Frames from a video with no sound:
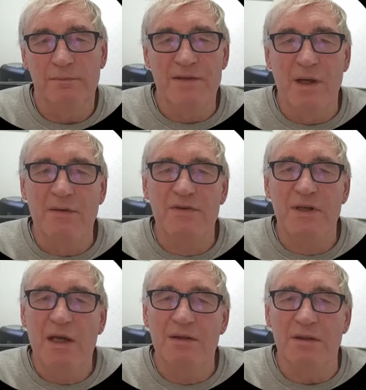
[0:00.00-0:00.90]
As I have
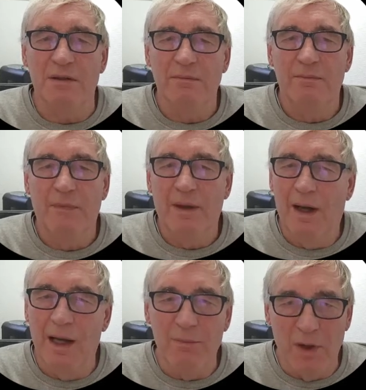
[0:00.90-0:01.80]
stated,
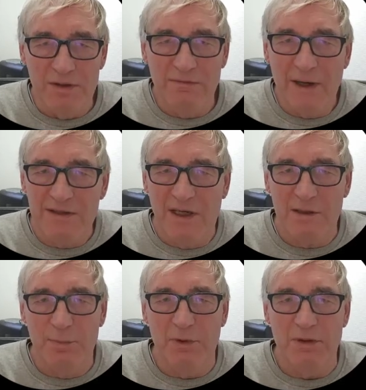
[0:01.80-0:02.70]
I am not a VAT
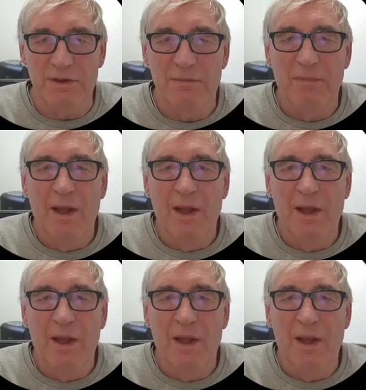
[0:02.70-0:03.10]
expert,